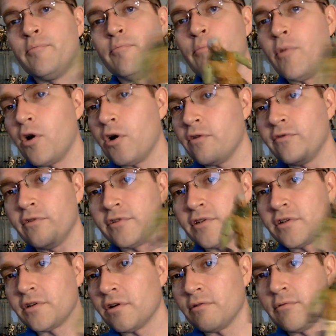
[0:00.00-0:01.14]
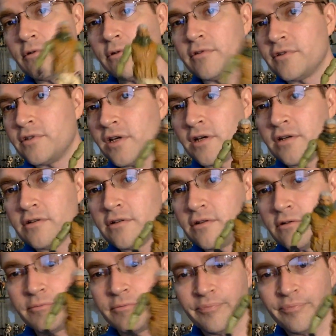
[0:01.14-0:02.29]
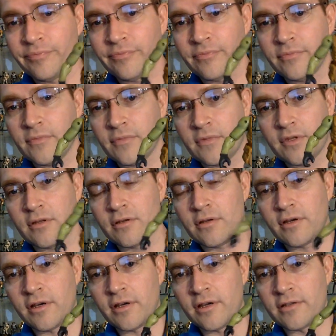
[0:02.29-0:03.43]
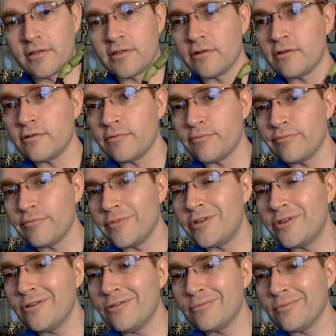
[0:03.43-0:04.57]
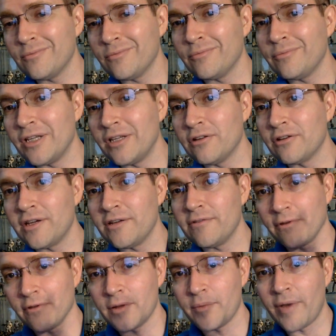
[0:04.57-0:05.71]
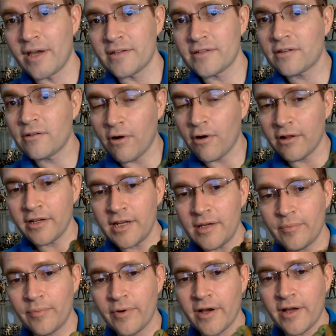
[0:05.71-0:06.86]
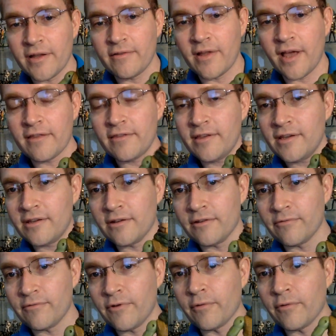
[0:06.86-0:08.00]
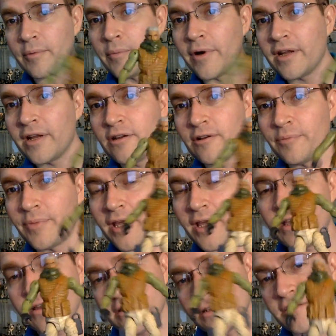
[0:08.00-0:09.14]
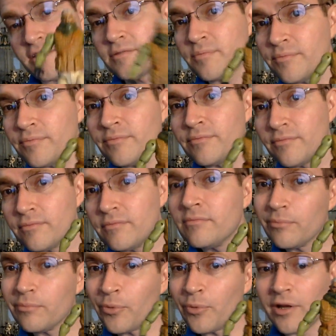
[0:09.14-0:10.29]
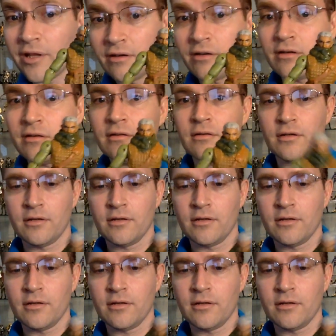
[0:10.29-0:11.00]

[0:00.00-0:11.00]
Marvel, Star Wars, G.I. Joe. So don't be looking for the best quality, but I think for the money you're paying, it's pretty good.